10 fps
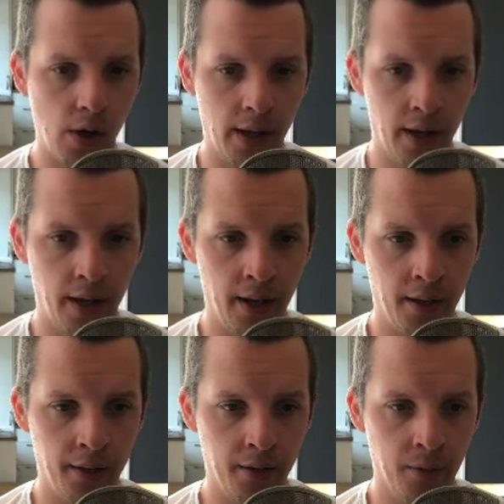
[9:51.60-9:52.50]

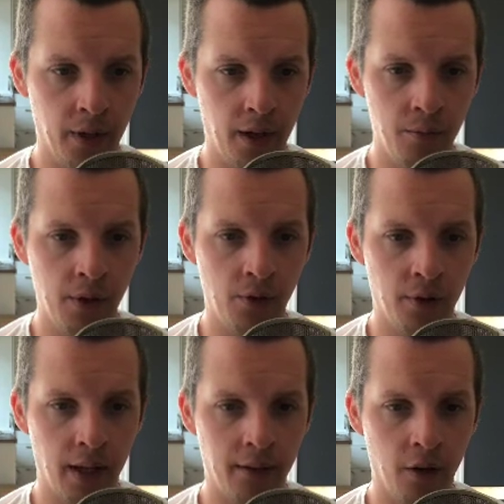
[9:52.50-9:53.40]
And here we
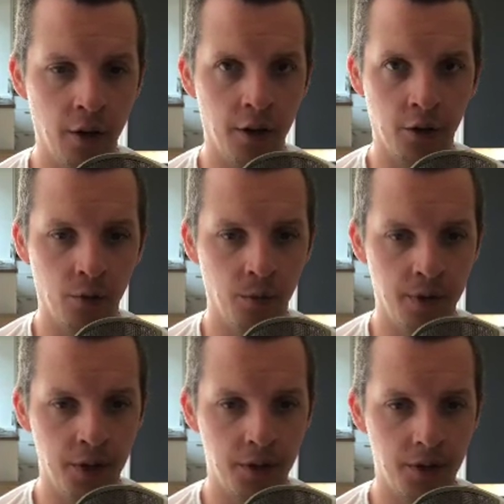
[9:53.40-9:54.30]
look at the article we
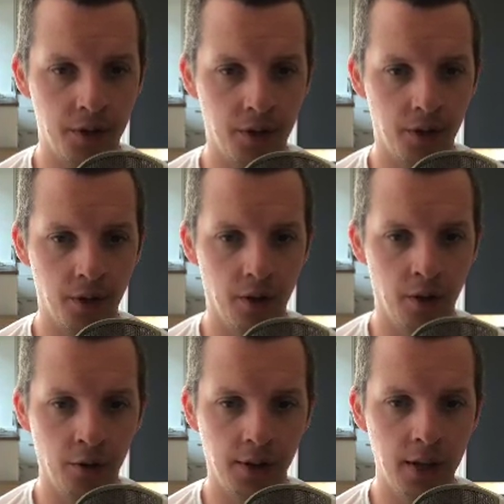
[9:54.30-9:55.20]
just
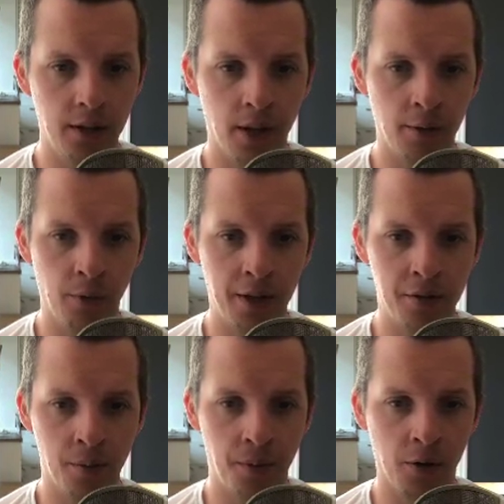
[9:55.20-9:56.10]
looked at, and we have
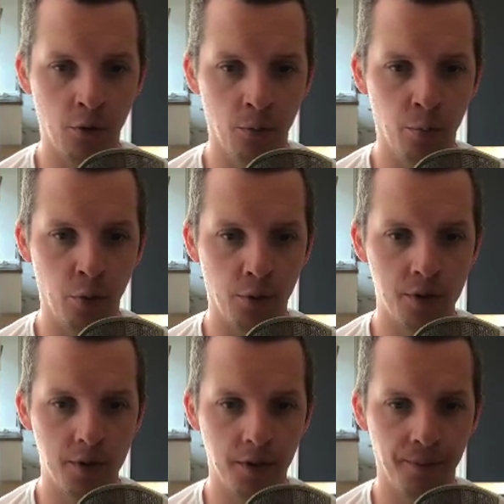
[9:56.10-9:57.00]
something called
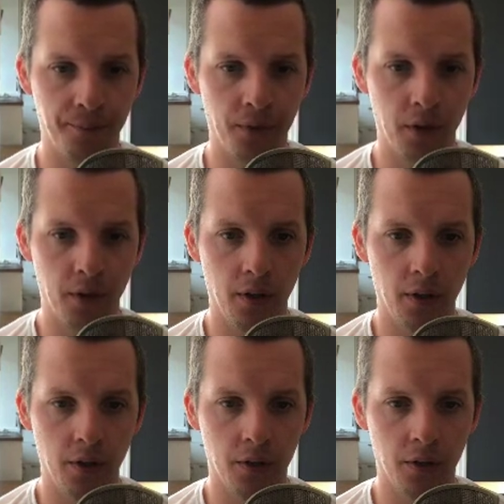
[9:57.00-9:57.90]
blocks.
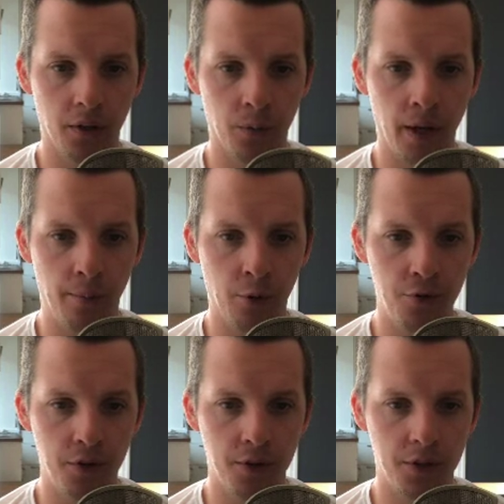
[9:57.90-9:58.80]
So we have
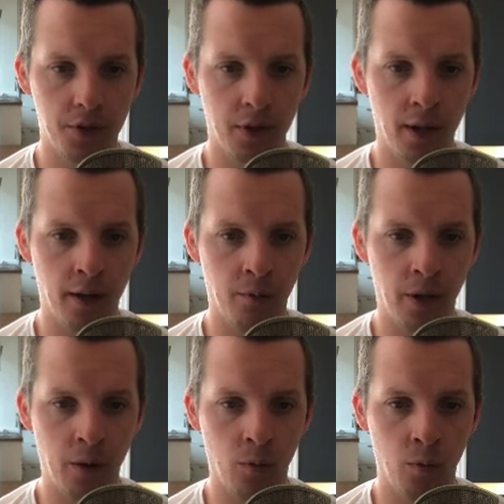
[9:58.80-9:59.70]
blocks, and we
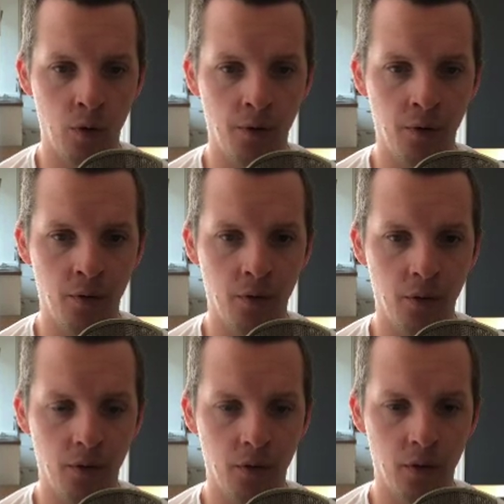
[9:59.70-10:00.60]
have one
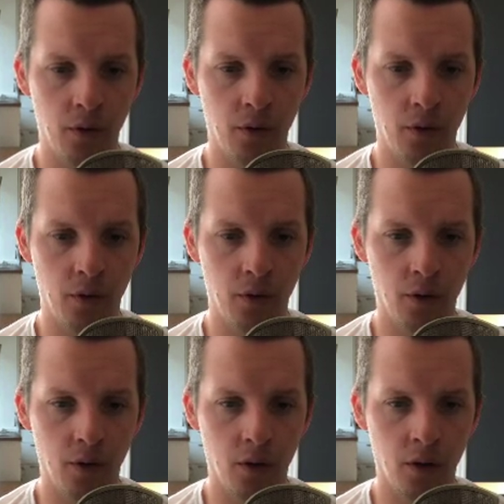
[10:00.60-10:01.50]

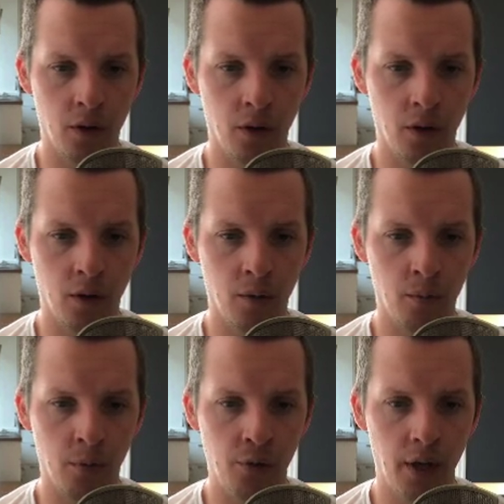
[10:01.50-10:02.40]

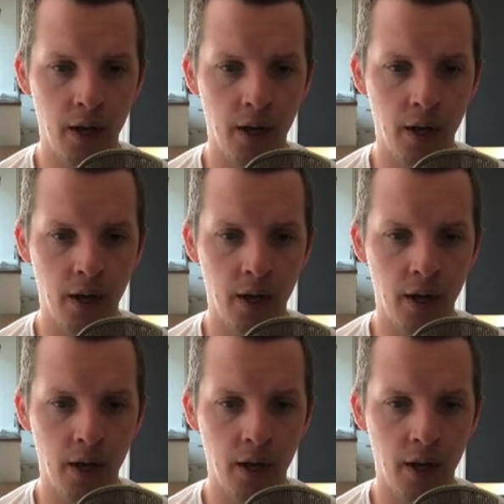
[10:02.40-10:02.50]
block